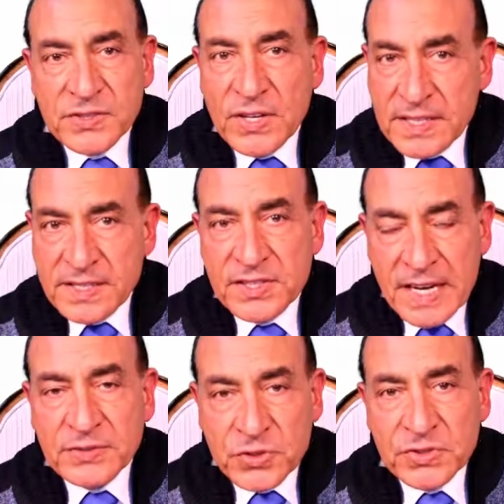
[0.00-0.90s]
So as the
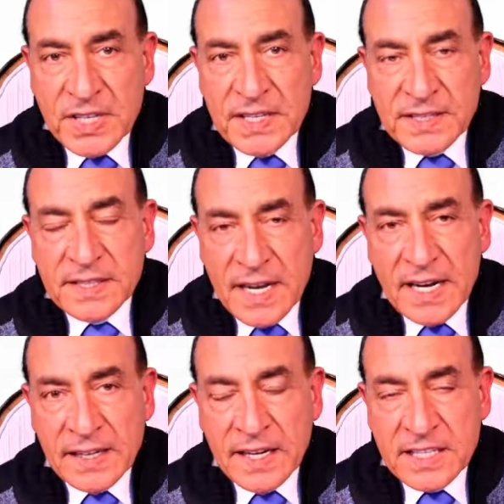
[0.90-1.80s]
shaft rotates at higher
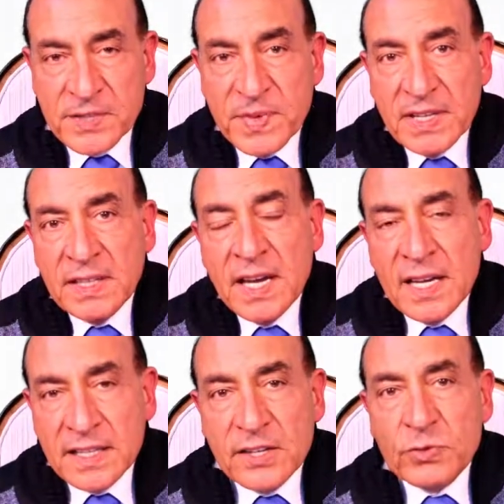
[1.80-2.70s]
and higher speed,
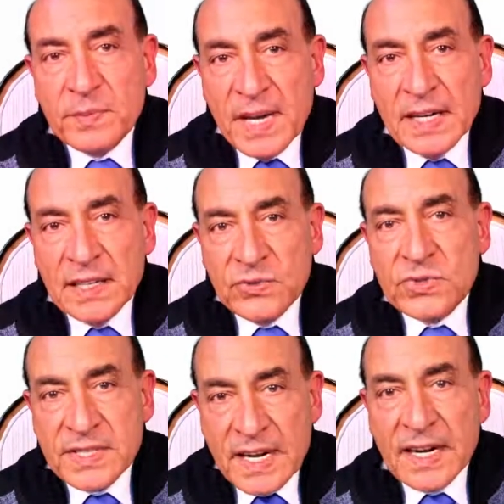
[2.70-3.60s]
then we may
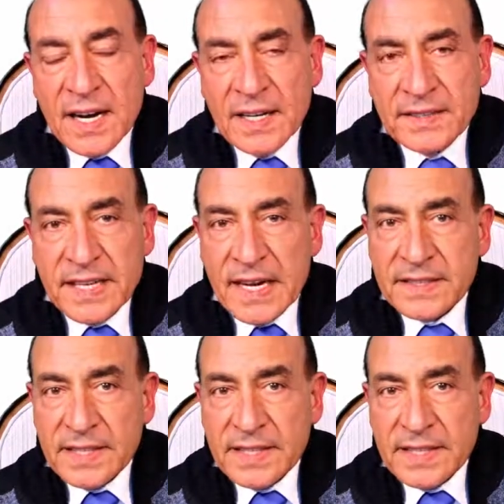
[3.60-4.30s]
lose that contact.